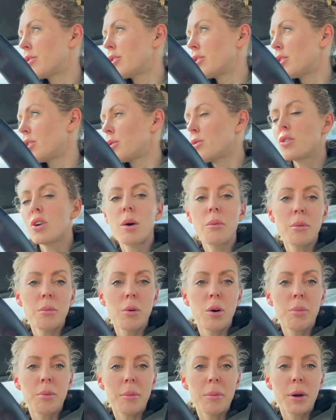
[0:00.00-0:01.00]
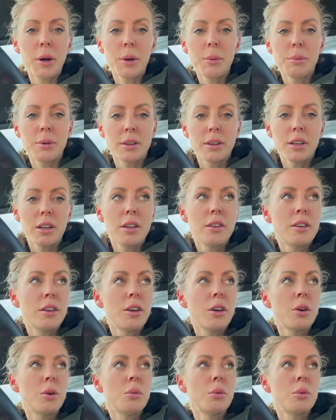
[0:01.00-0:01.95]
to top them up. I'm hoping that the ewe